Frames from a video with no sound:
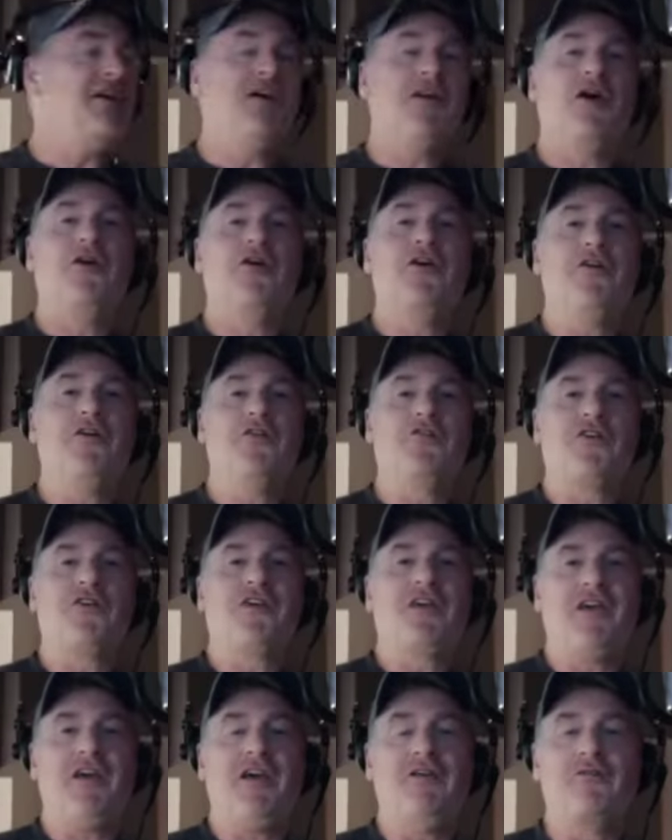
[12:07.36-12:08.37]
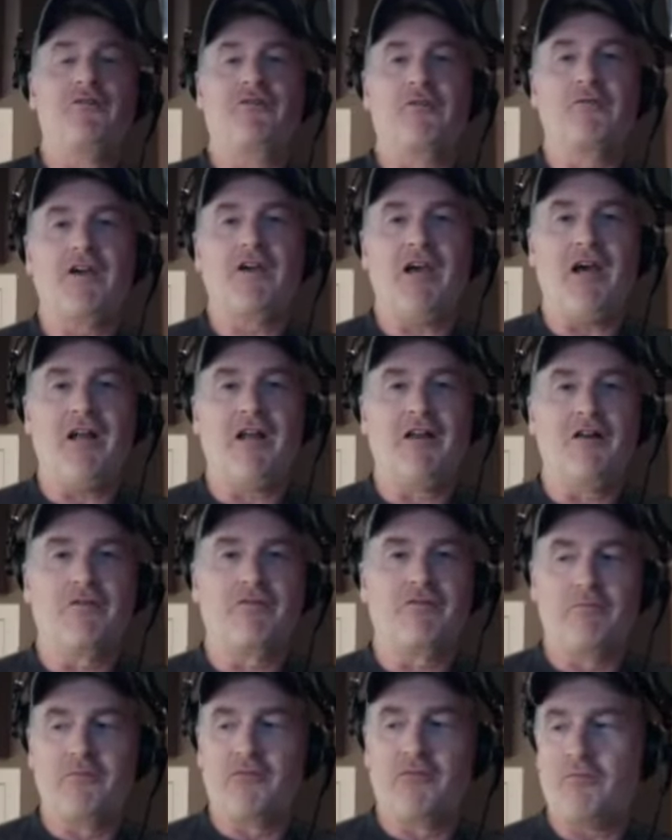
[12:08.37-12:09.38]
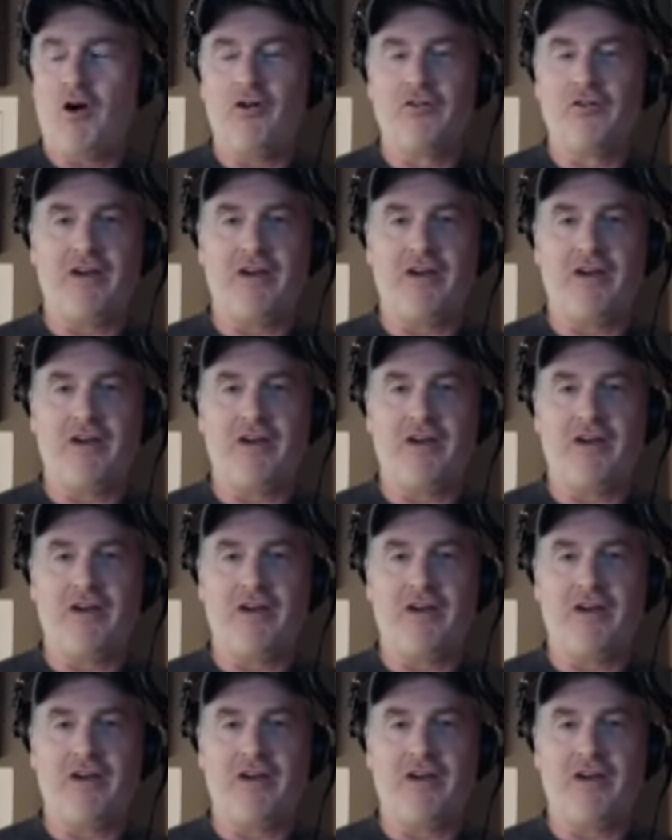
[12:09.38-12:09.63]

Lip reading: here's a kid from Canada, from small